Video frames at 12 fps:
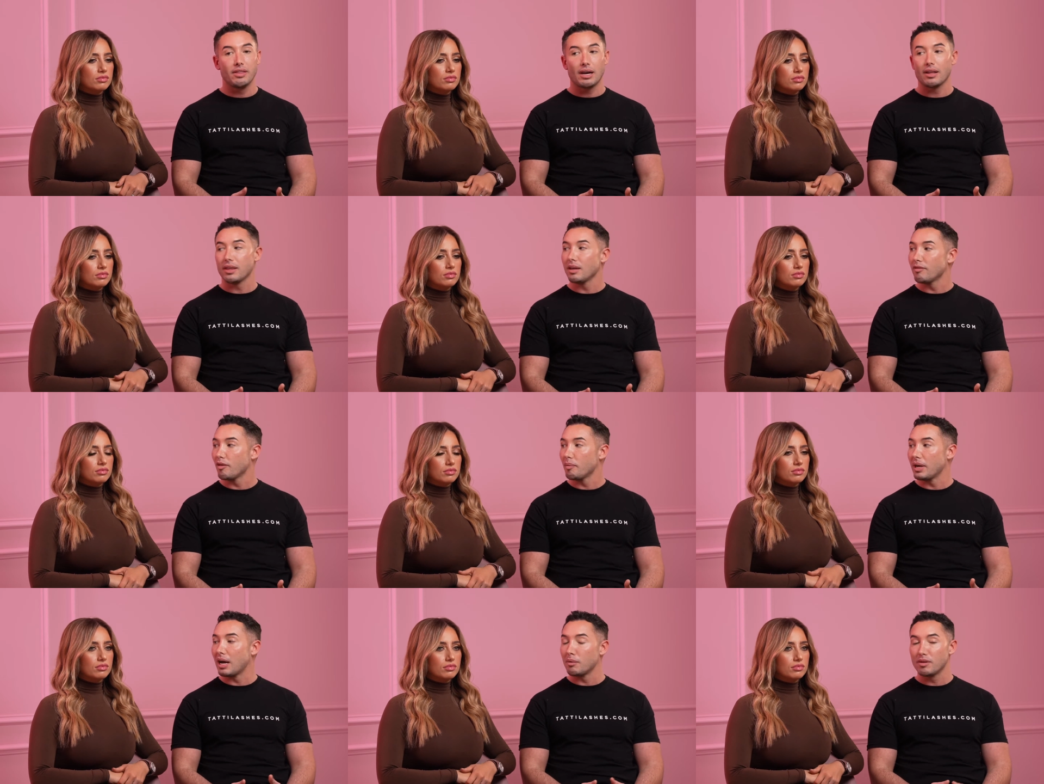Speaker 1: I think for
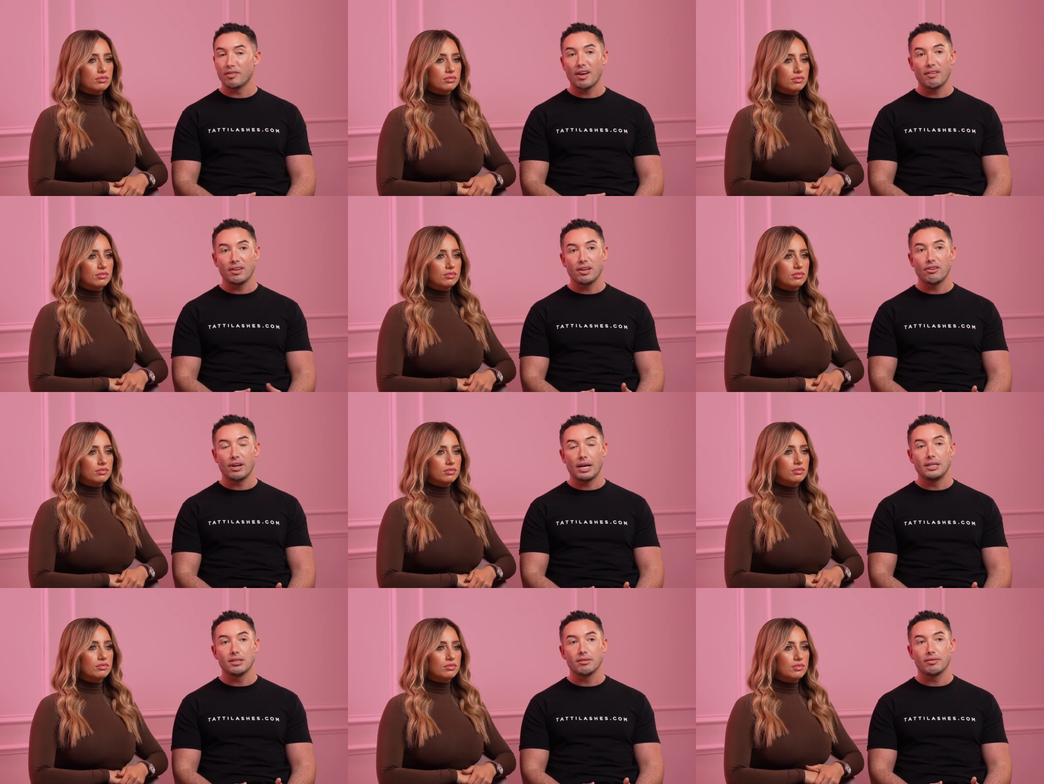me, I was very
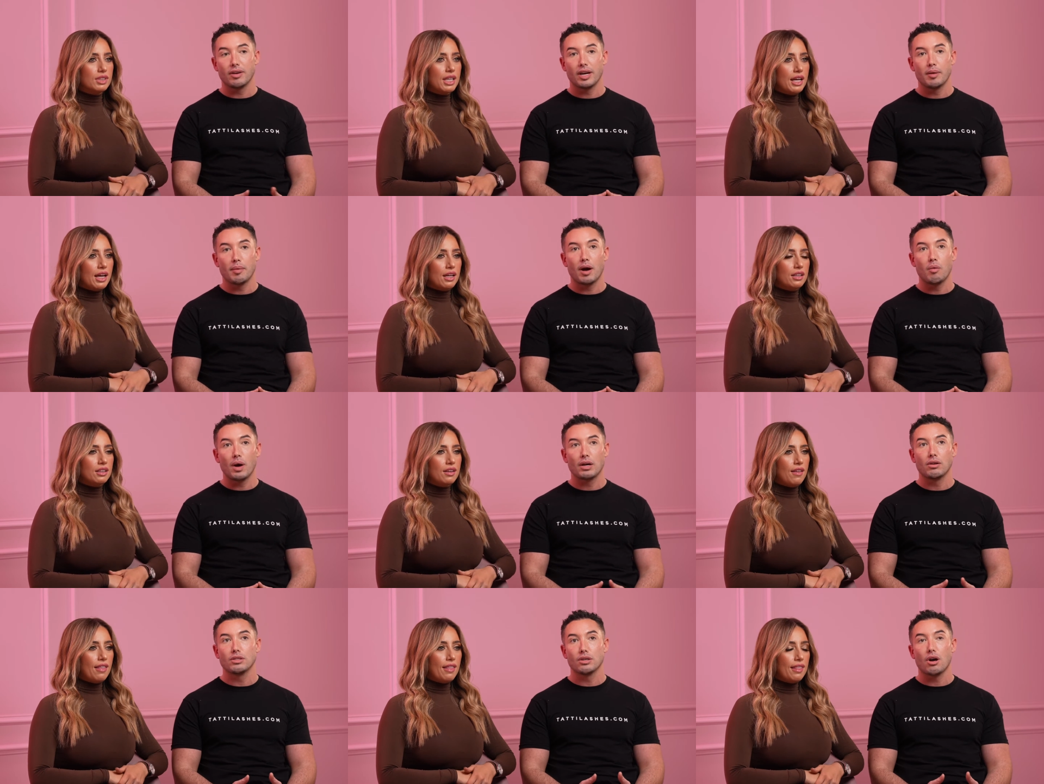creative. Um, yeah. I went
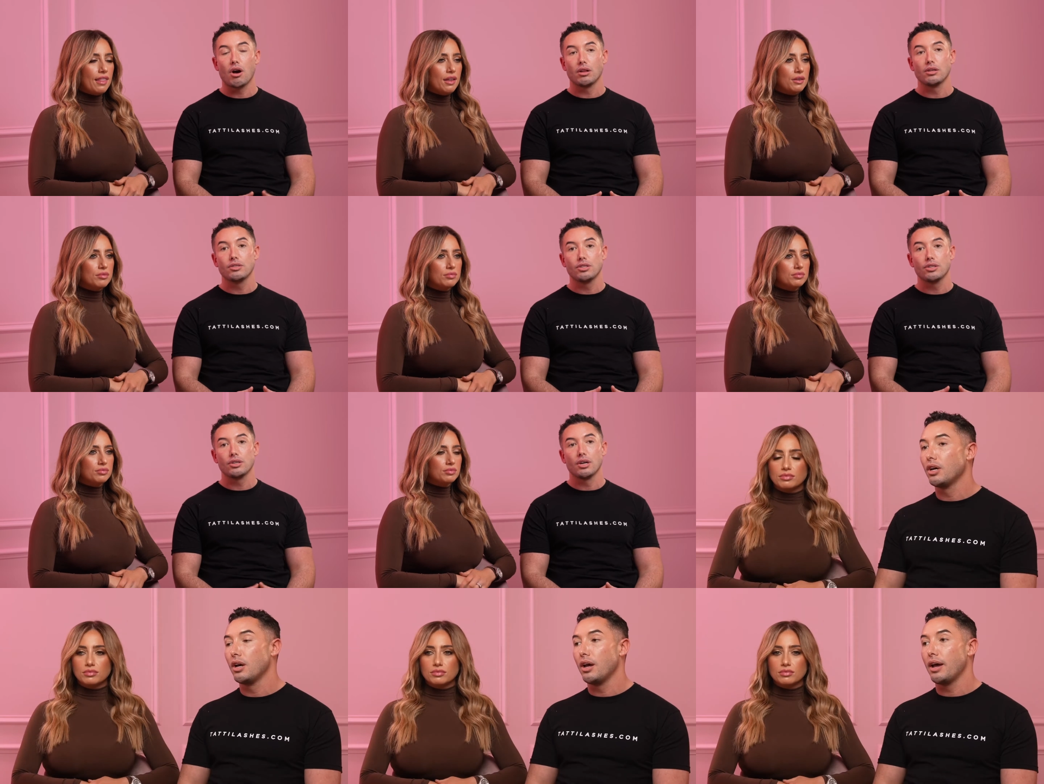on to college.
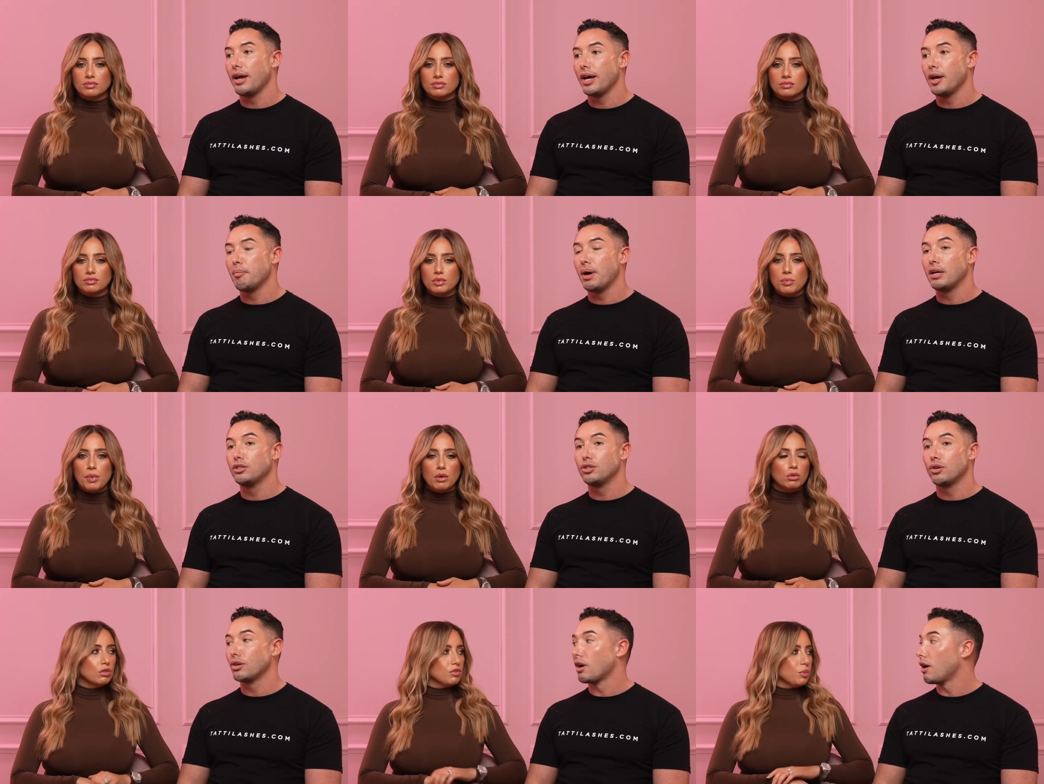Um, we both
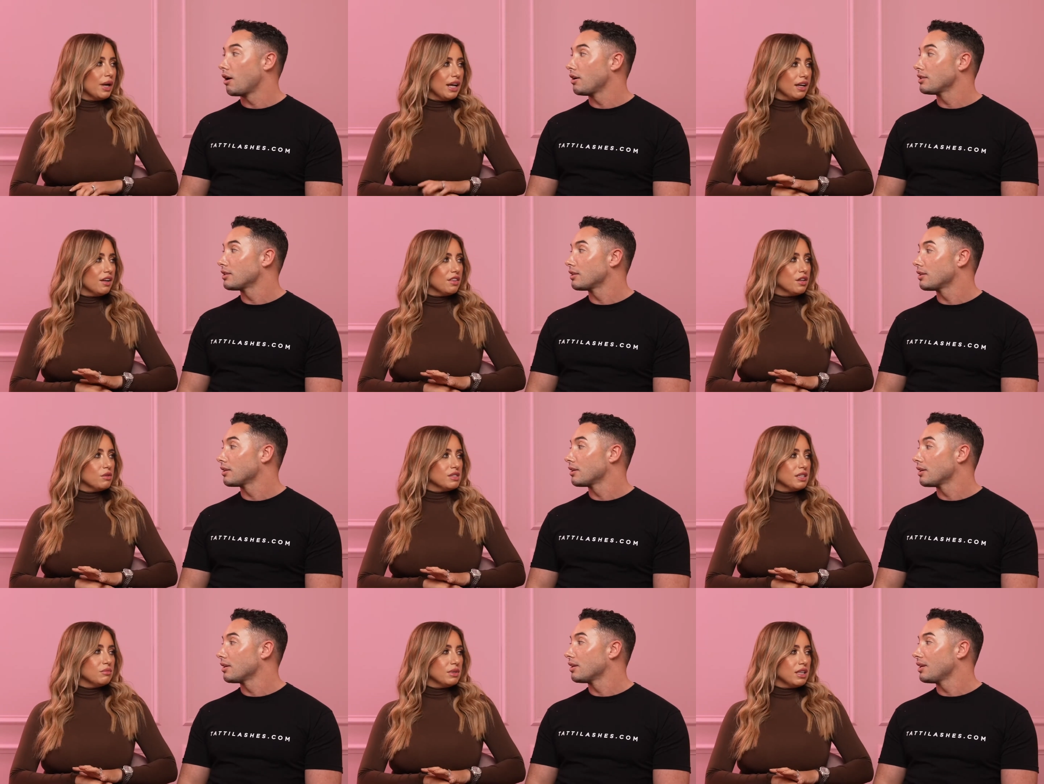loved and
Speaker 2: though,
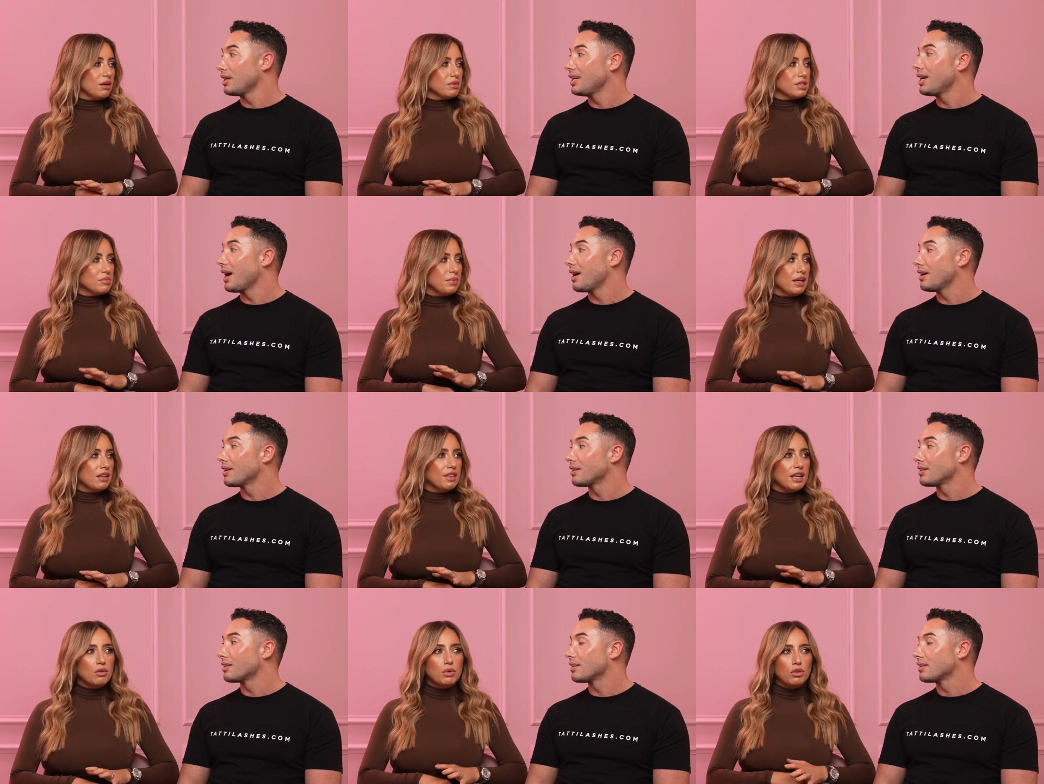didn't we? That was yeah. a big
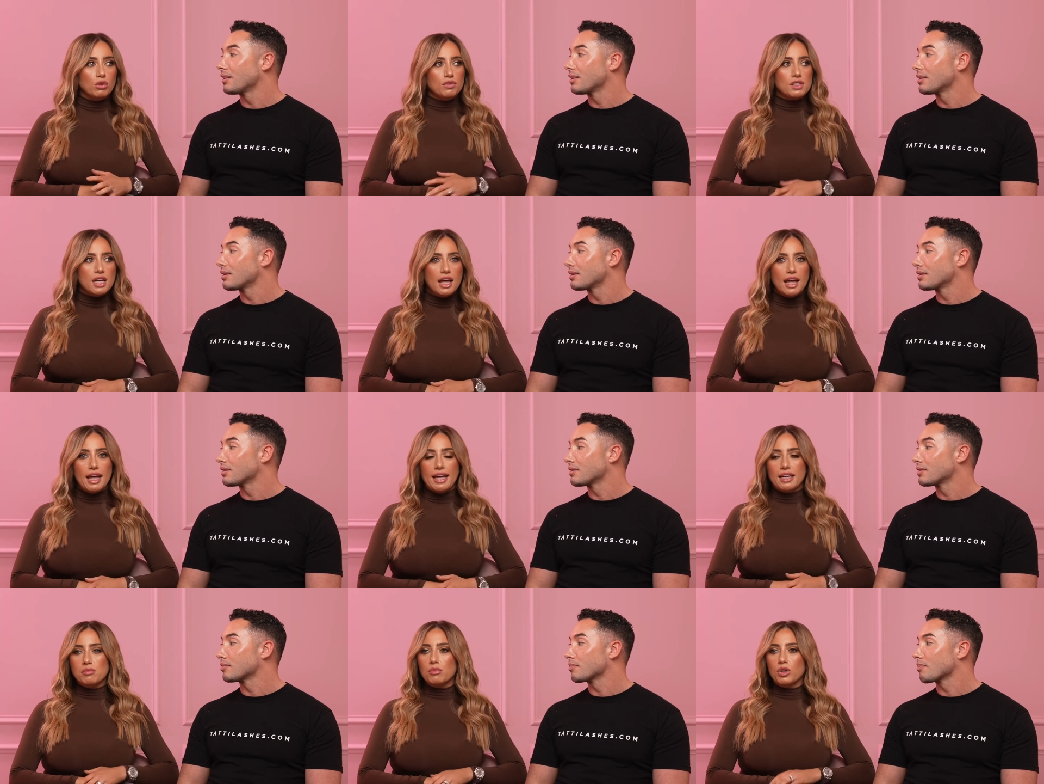thing. We loved
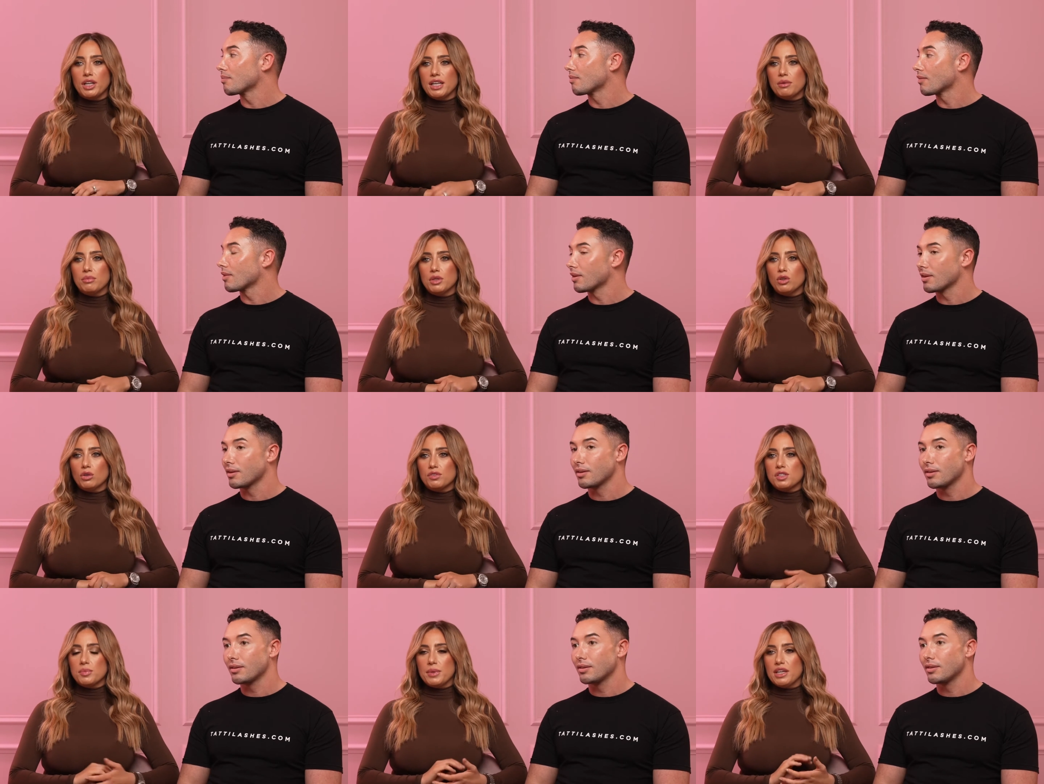earning money and we loved
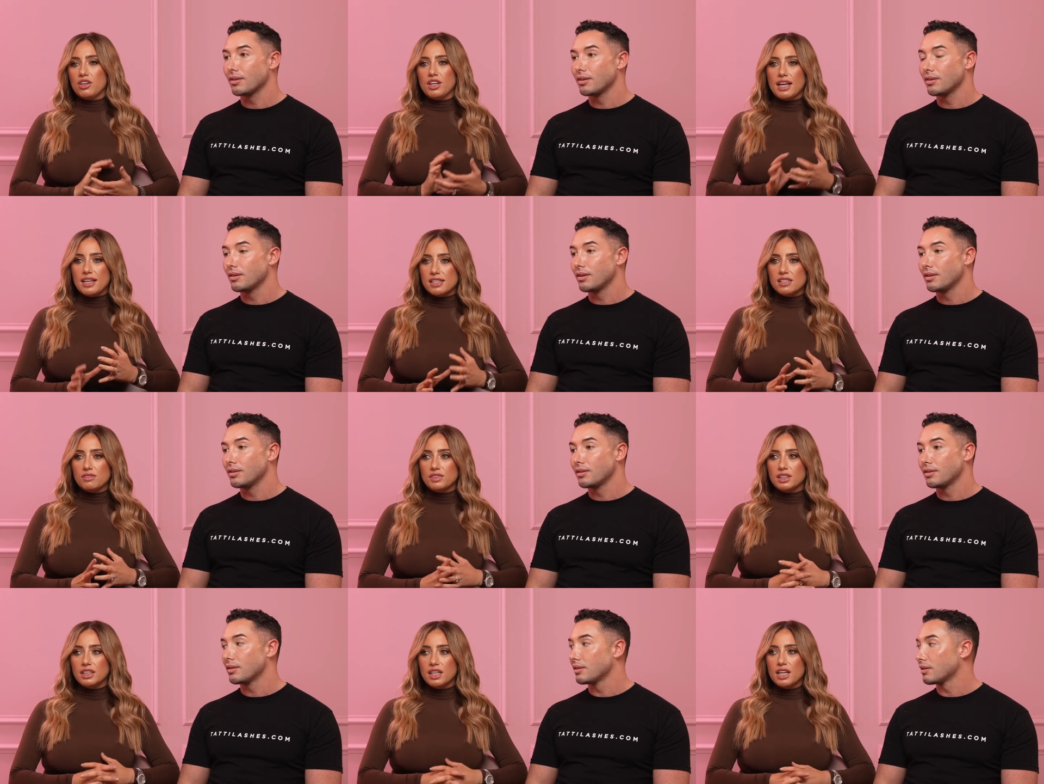to be creative
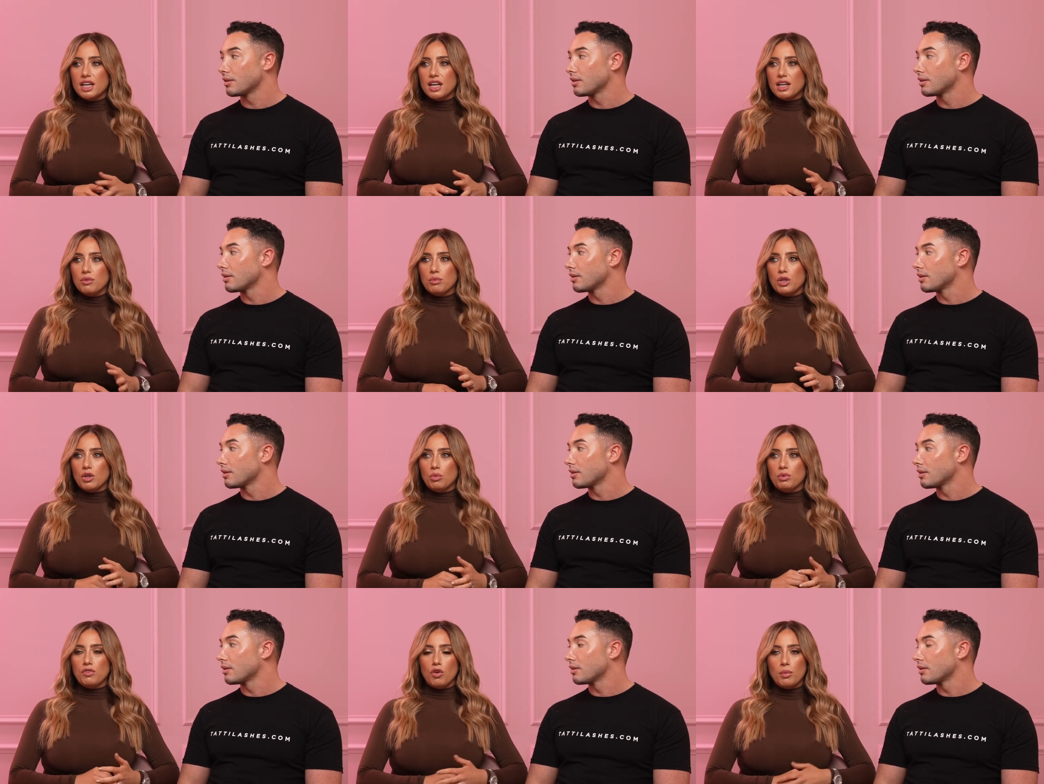and we,
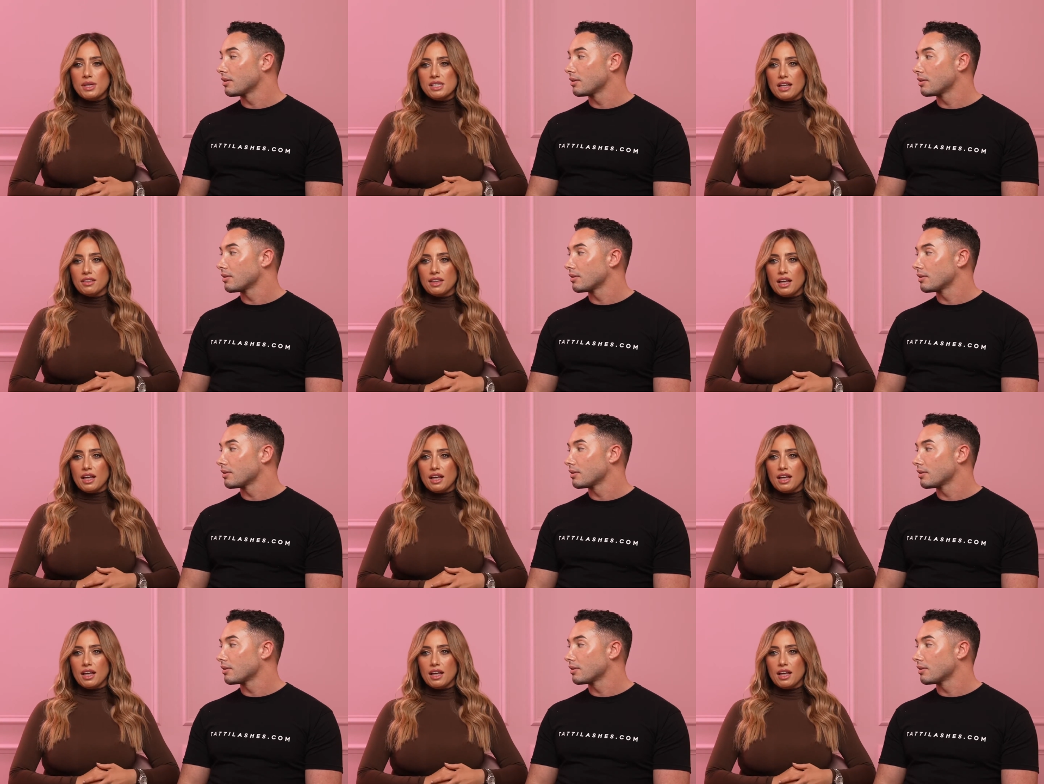we've always had